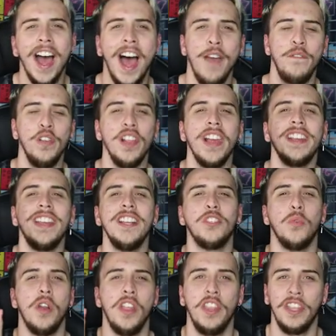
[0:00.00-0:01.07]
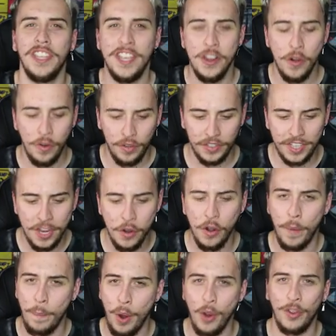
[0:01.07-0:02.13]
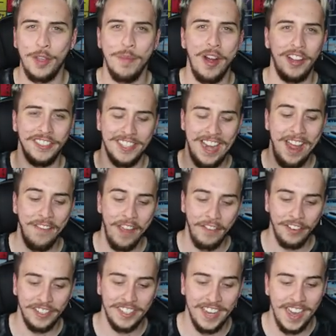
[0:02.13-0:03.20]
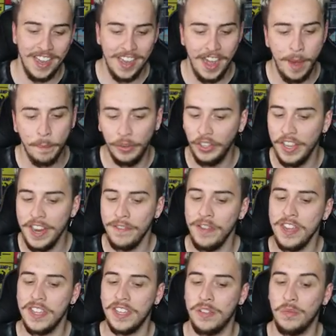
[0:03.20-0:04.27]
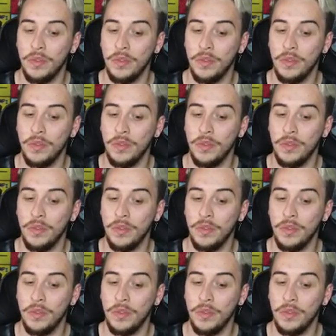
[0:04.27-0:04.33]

I feel like he's one of the cute, cuter Pokemons that I've ever seen and I believe he